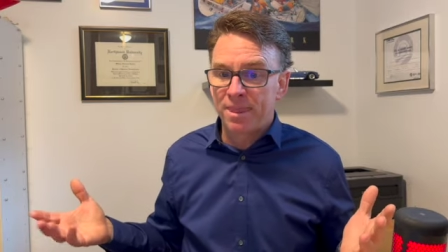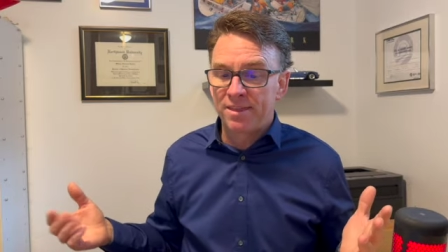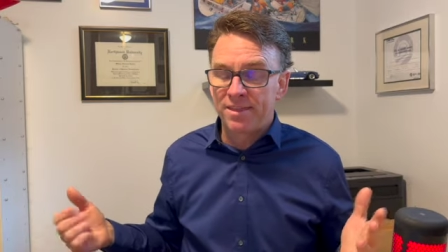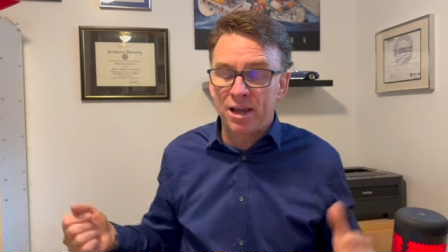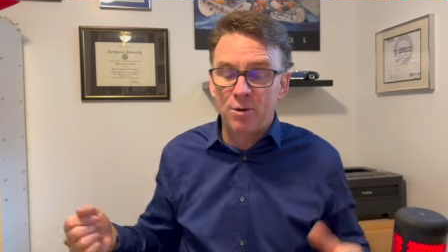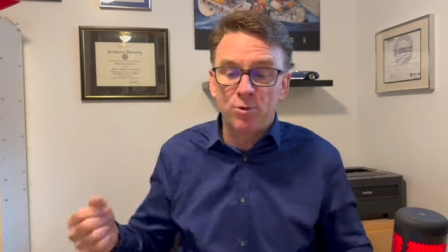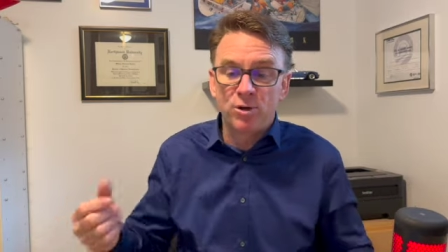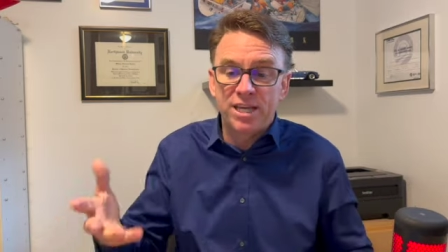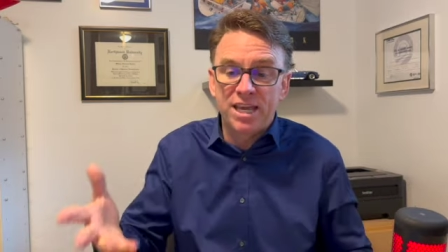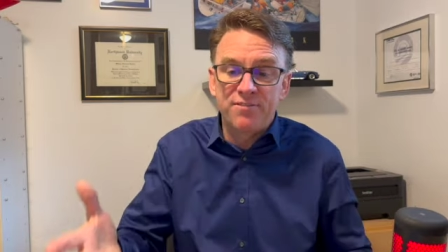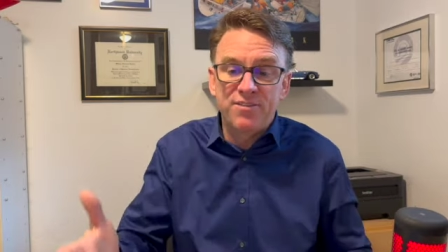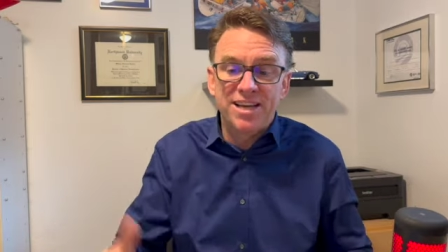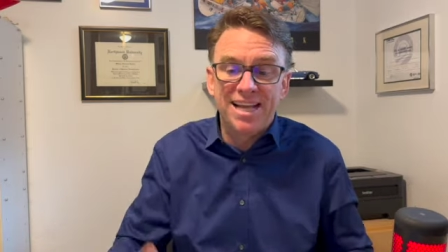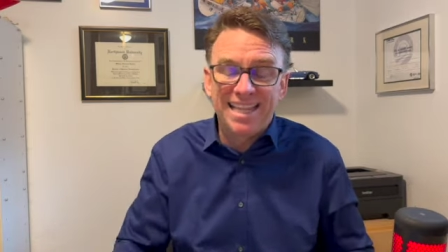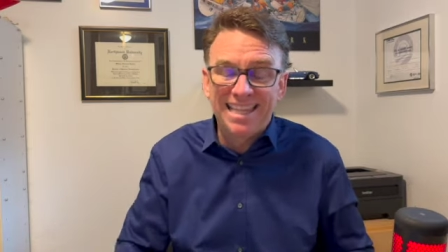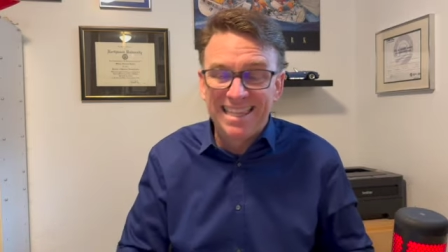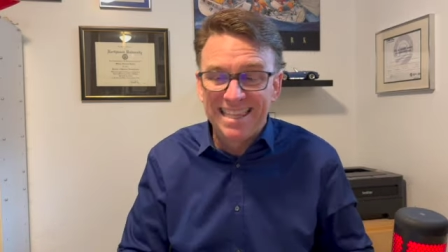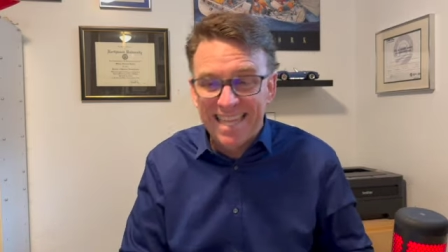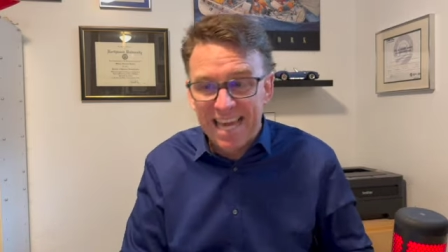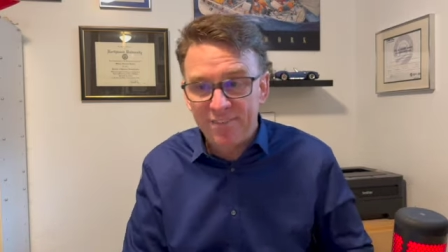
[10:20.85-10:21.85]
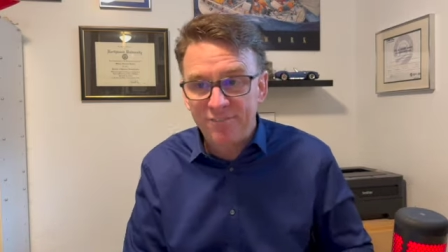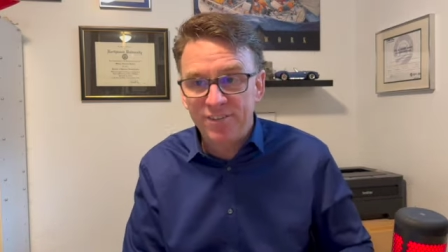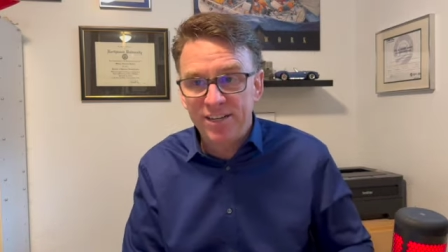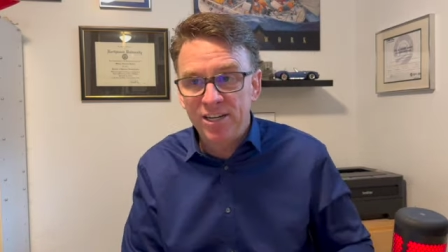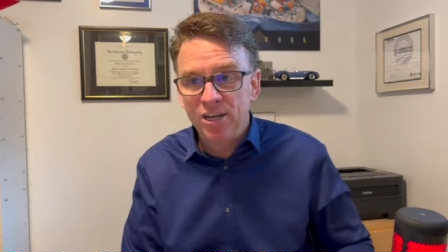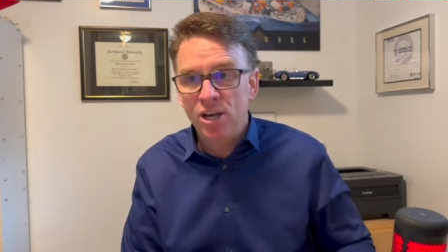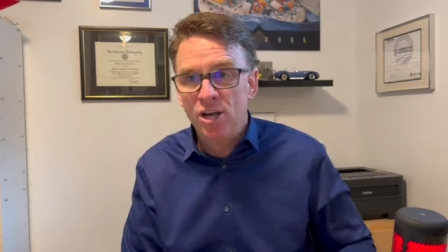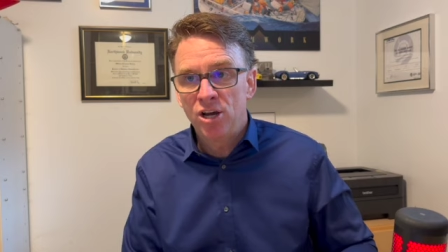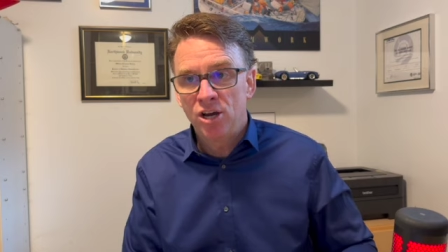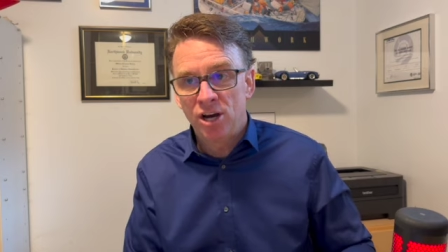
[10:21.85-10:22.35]
That would give you
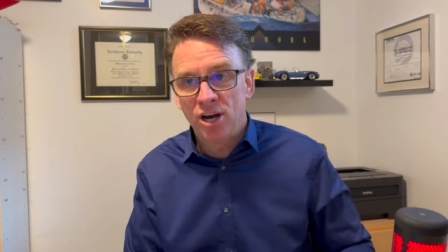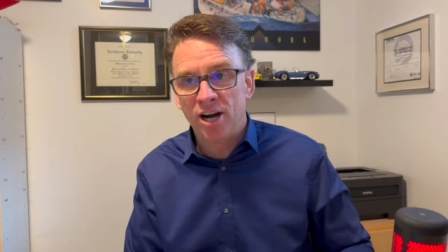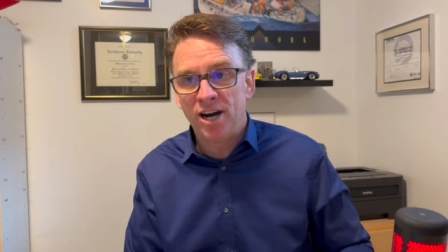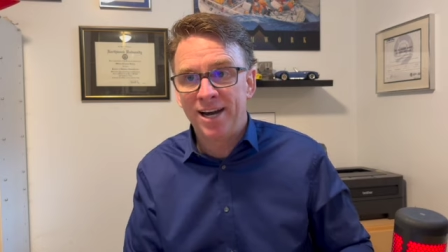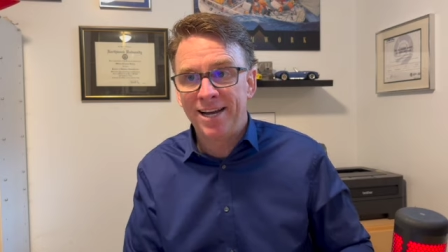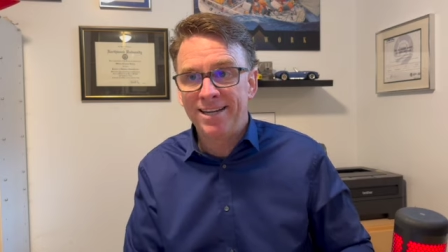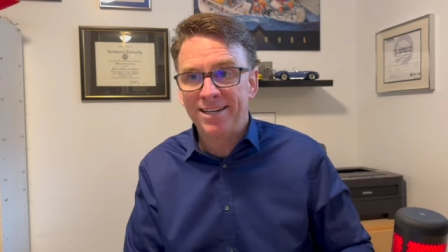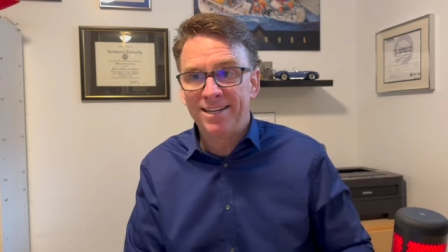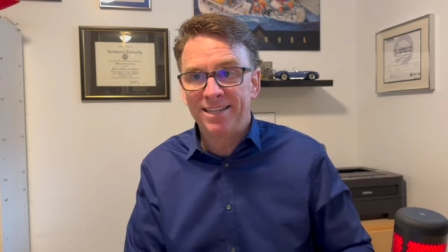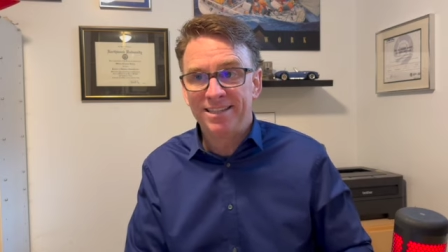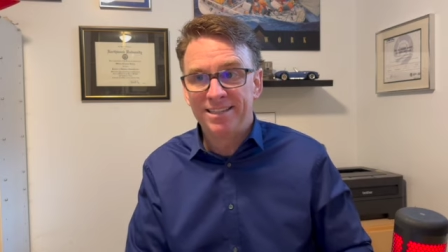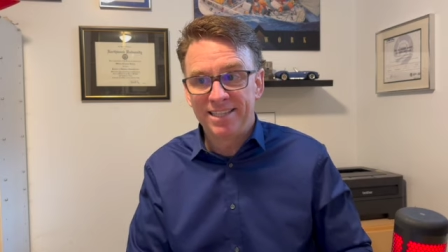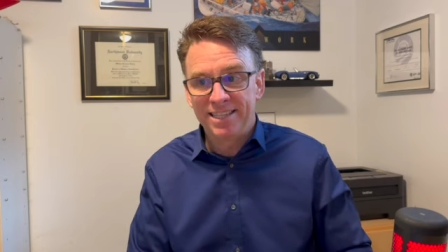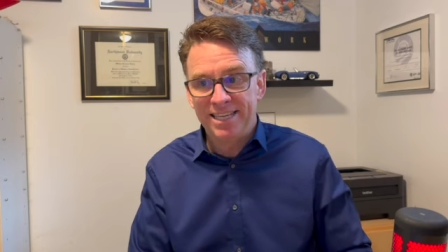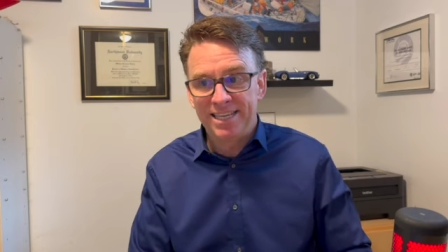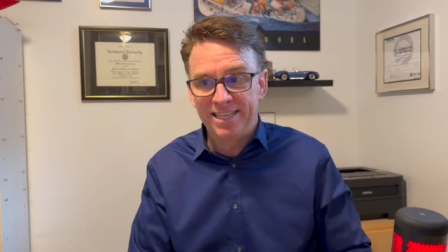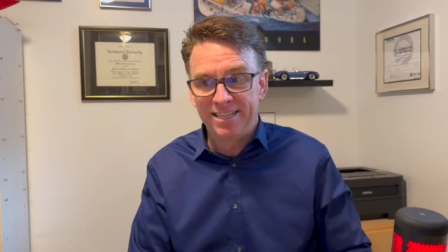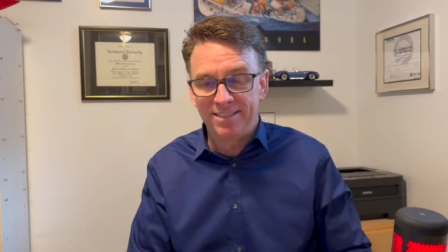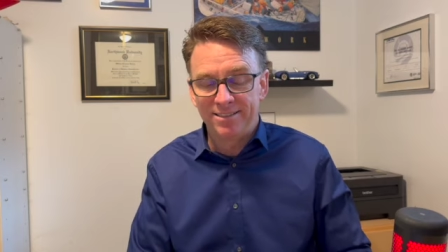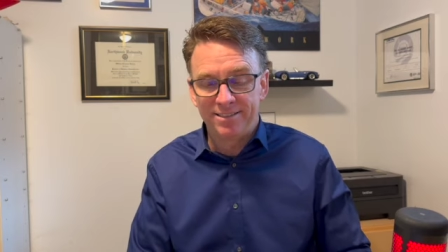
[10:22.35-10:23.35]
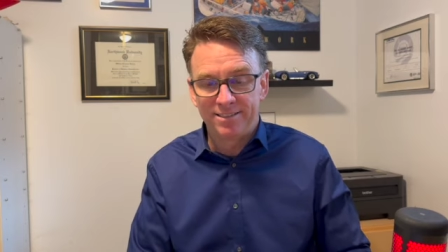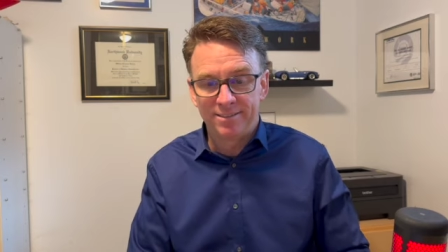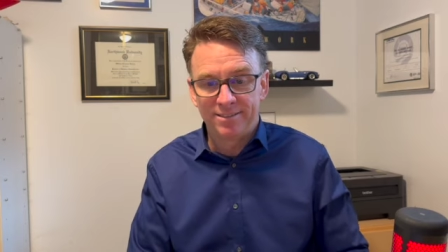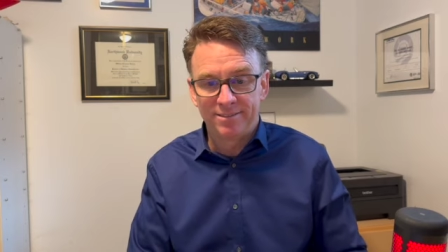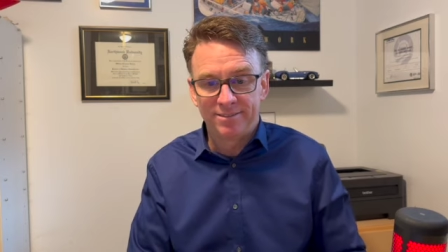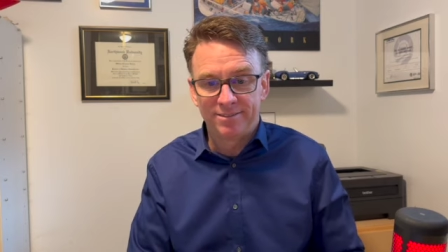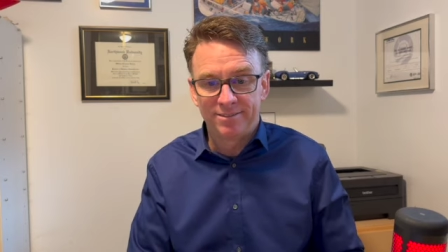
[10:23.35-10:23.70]
eleven hot leads.